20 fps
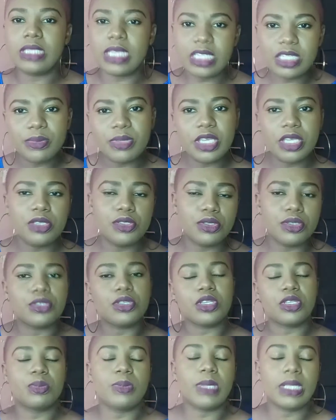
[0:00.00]
Then she begins to
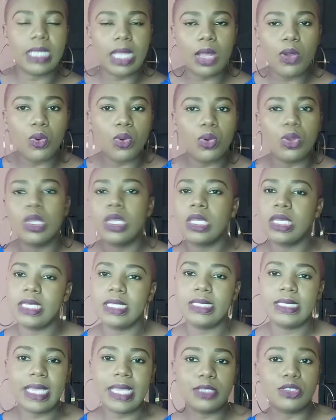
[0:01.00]
suspect that, oh,
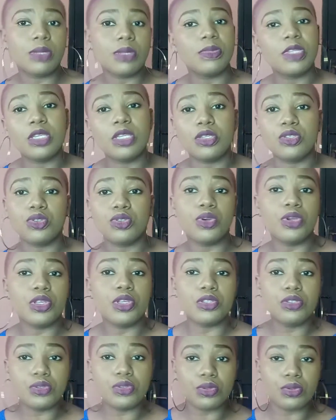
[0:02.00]
it's like something is
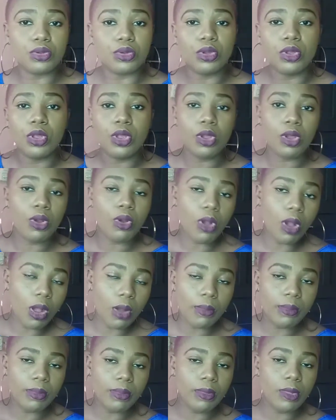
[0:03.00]
going to
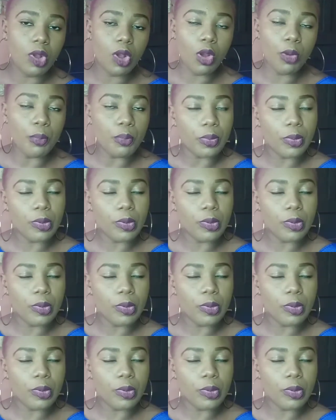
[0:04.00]
come up